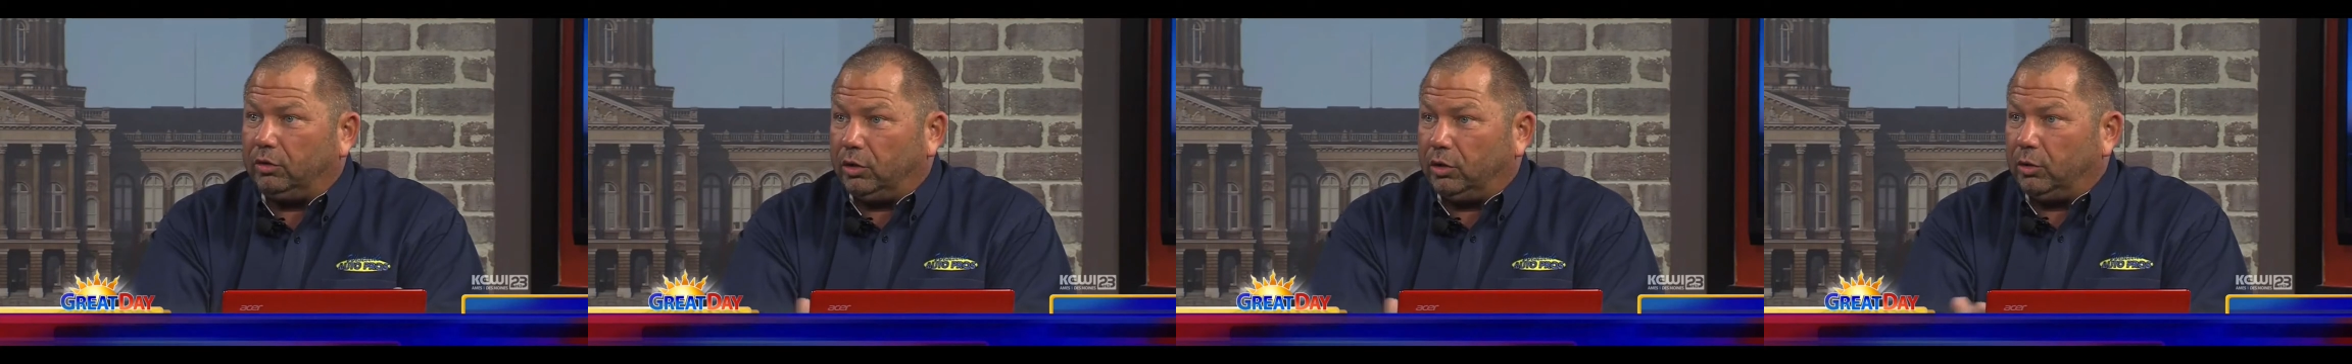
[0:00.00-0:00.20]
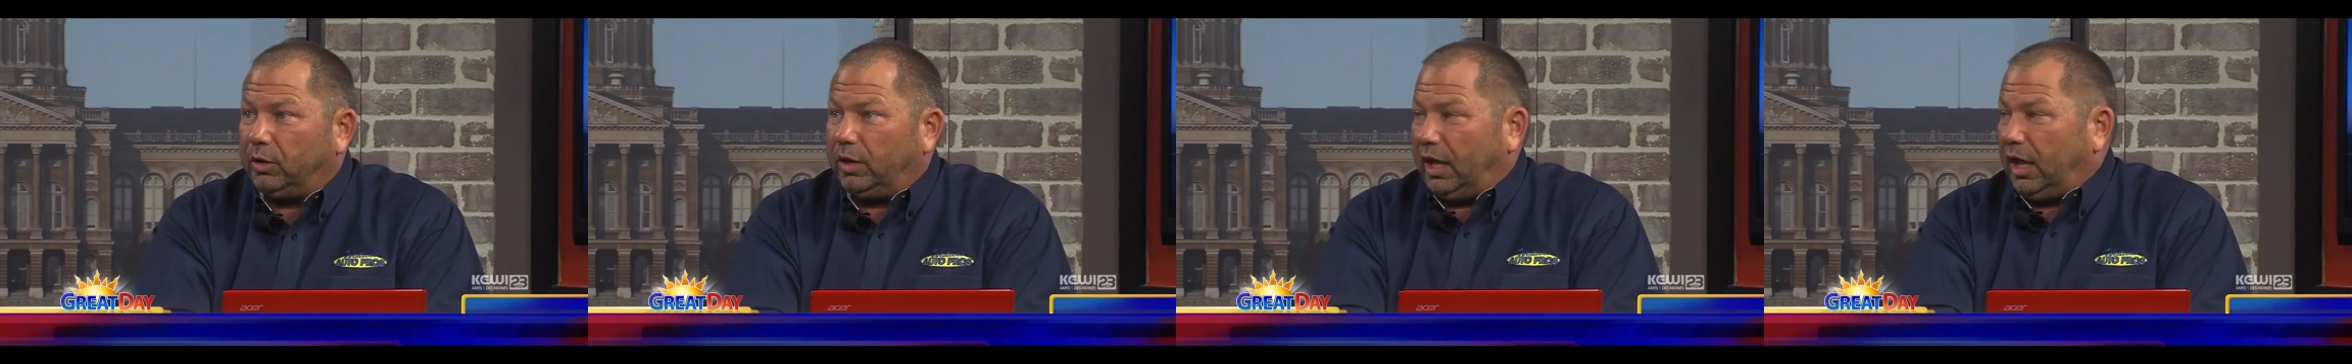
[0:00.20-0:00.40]

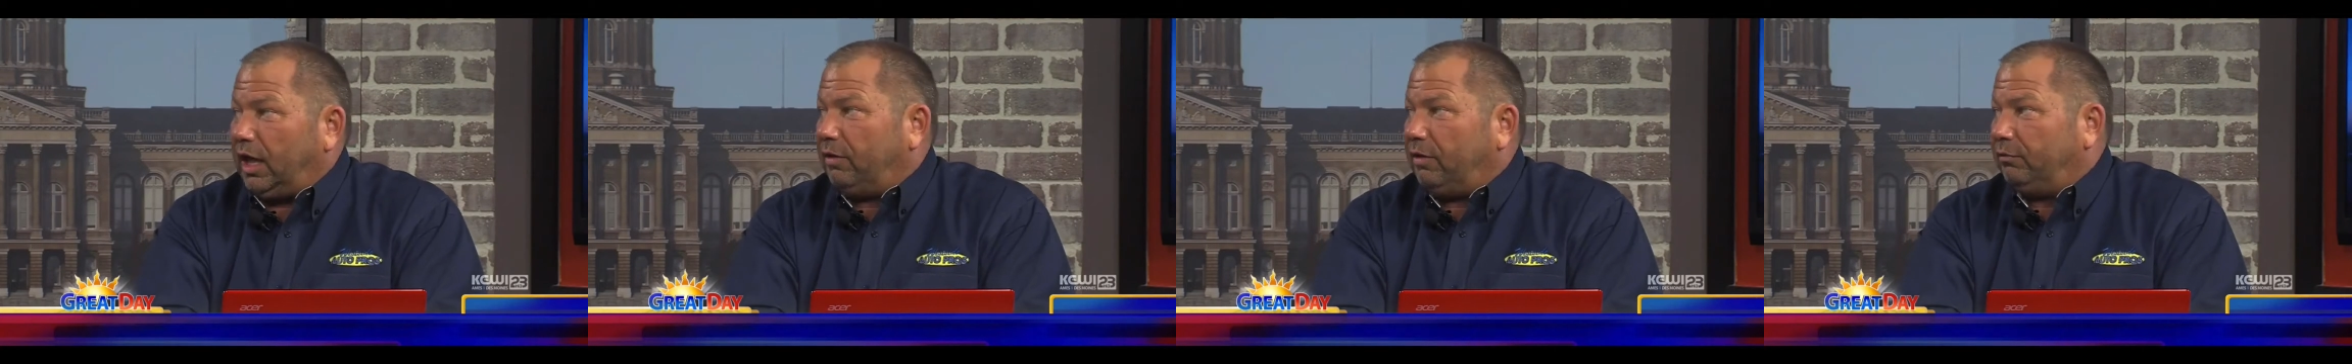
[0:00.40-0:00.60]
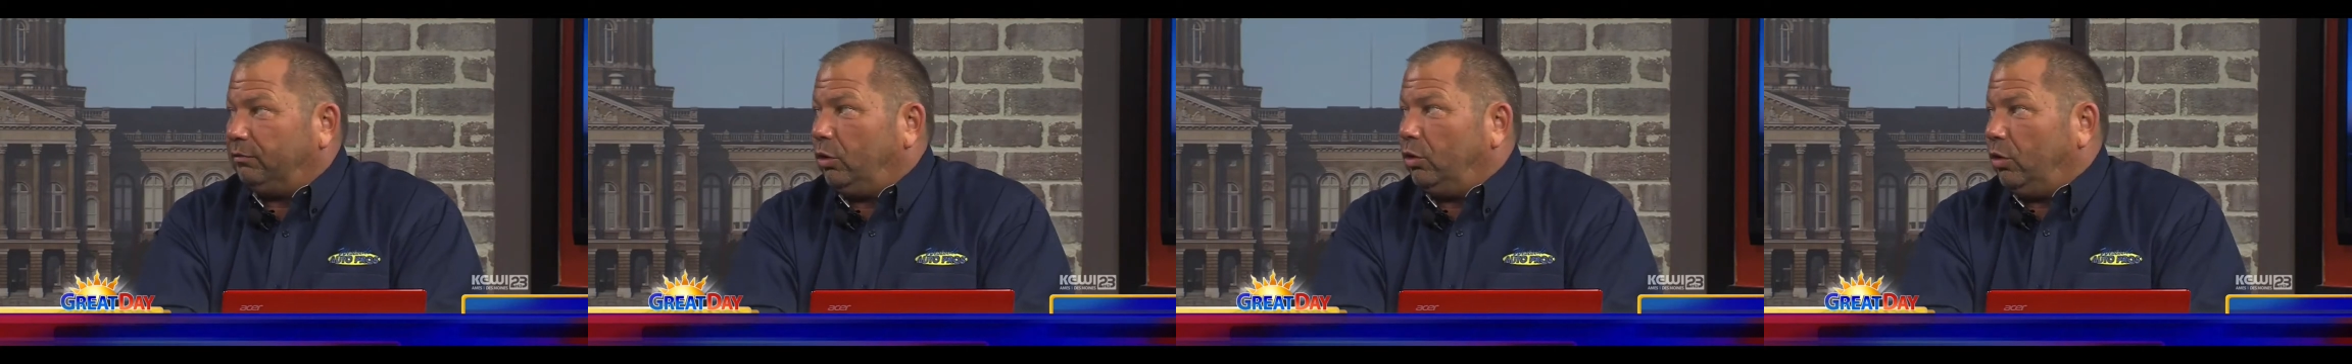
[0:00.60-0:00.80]
you would
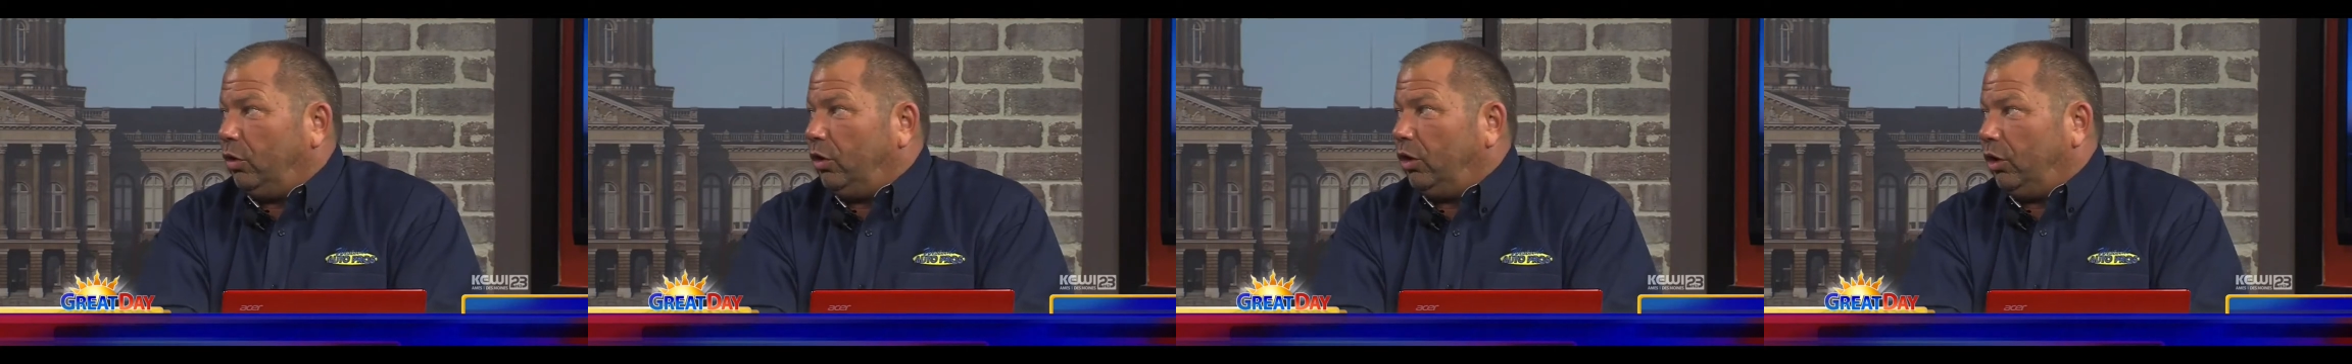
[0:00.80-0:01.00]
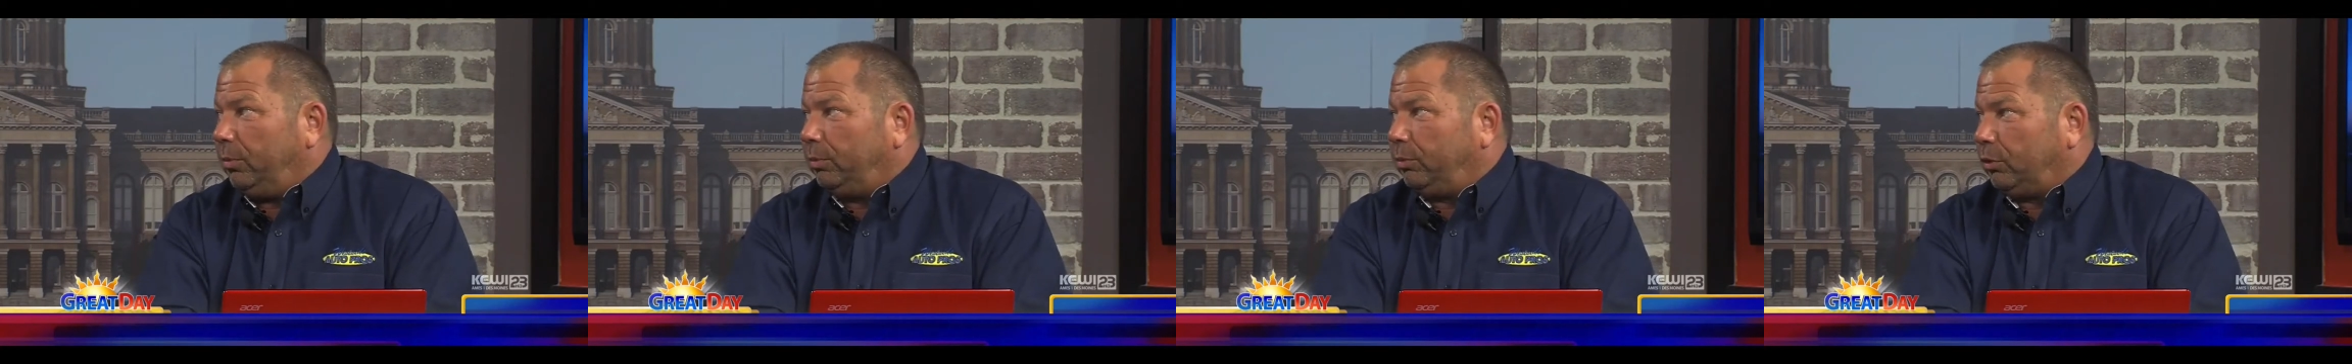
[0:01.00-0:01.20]
have low
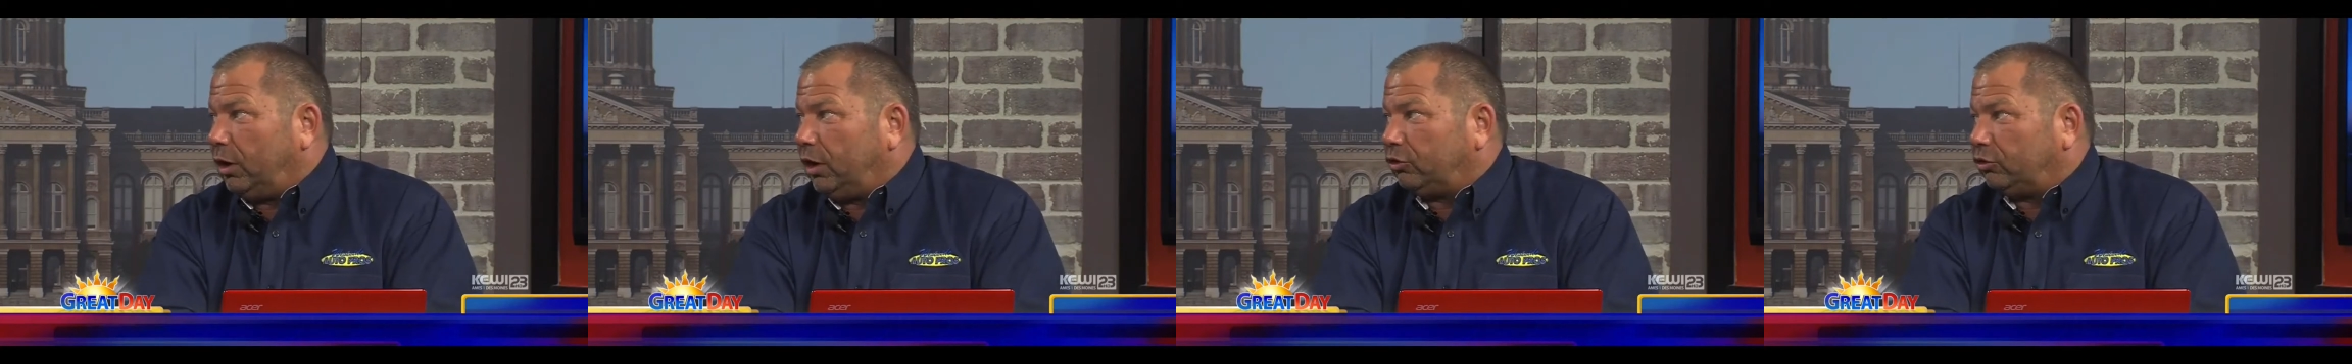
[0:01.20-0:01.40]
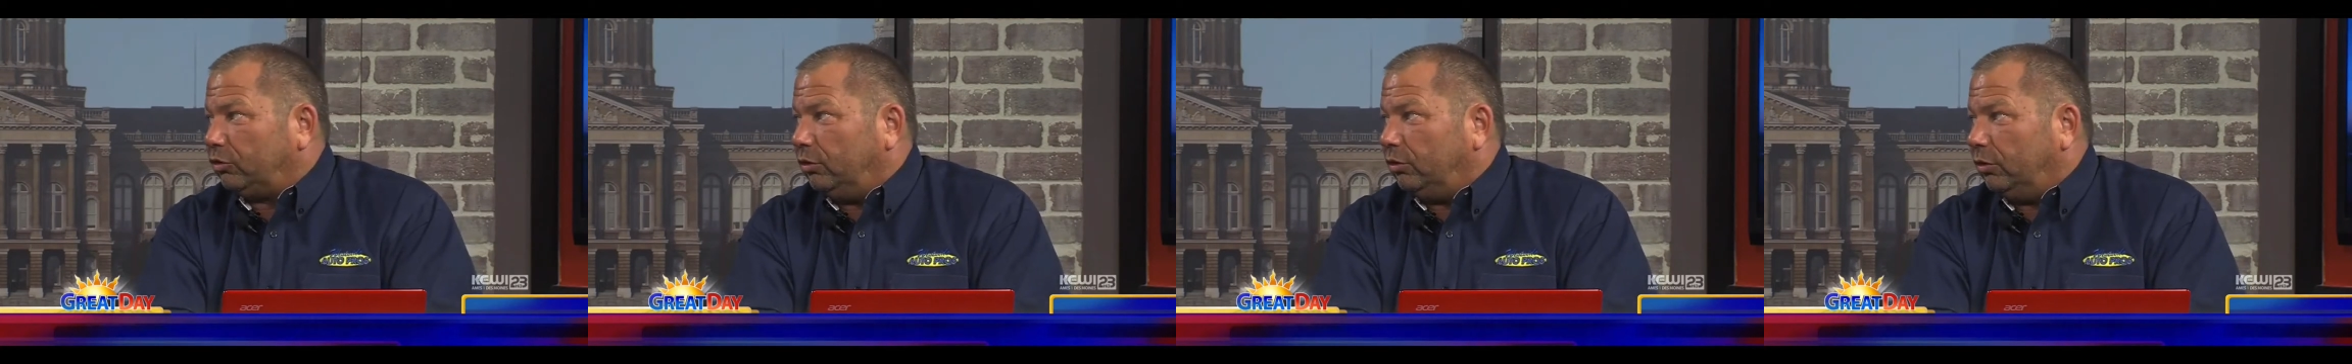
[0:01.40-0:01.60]
oil
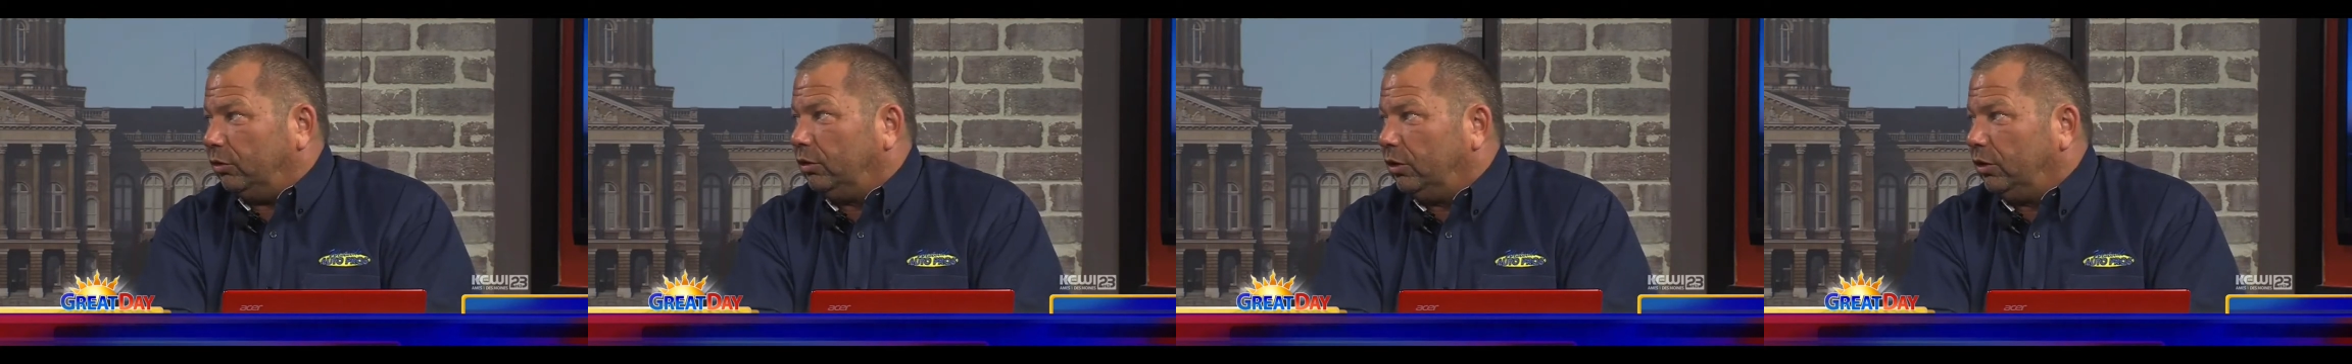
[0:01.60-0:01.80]
pressure.